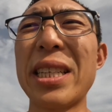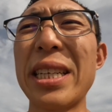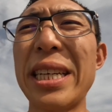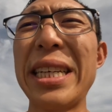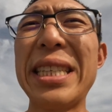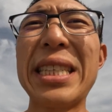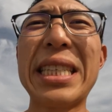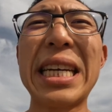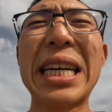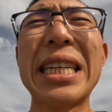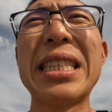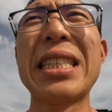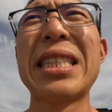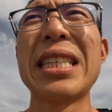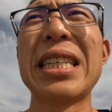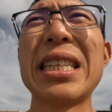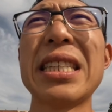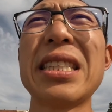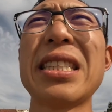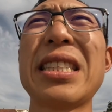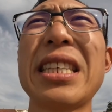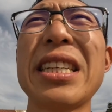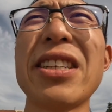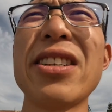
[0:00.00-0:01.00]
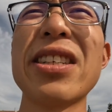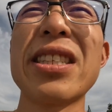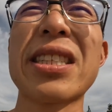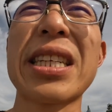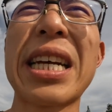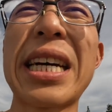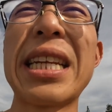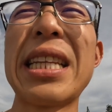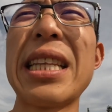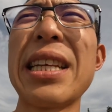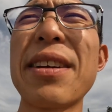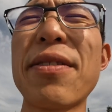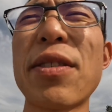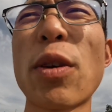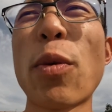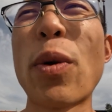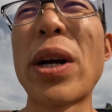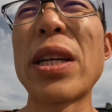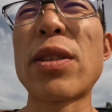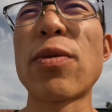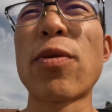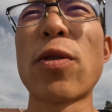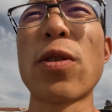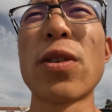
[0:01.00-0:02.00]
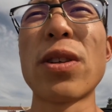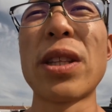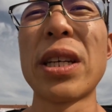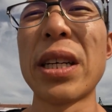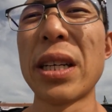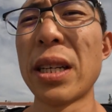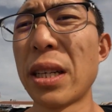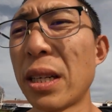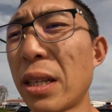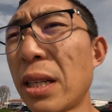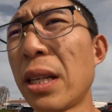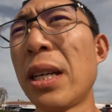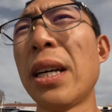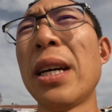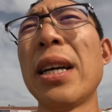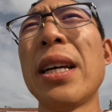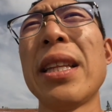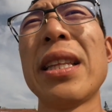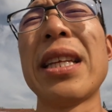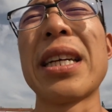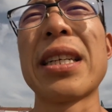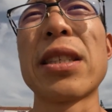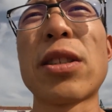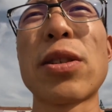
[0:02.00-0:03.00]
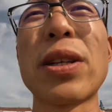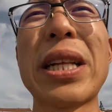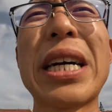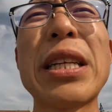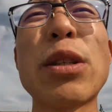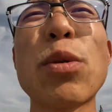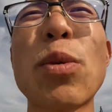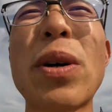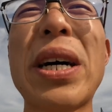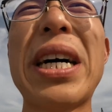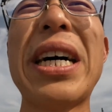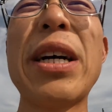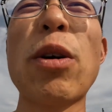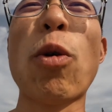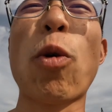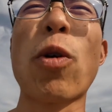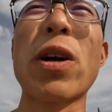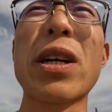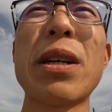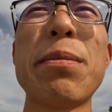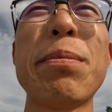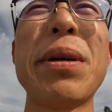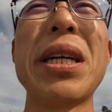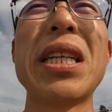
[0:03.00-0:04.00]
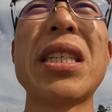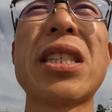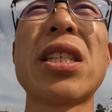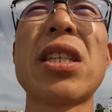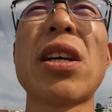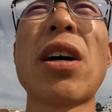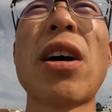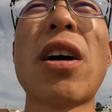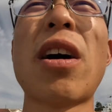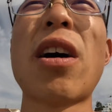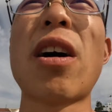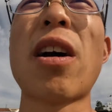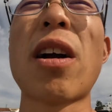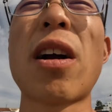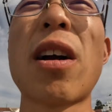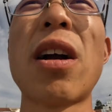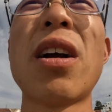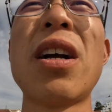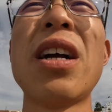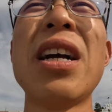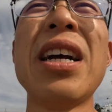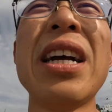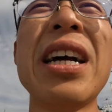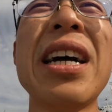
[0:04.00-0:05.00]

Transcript: the intestines, and you just kind of leave the rest for the thing. So that's why organ meats are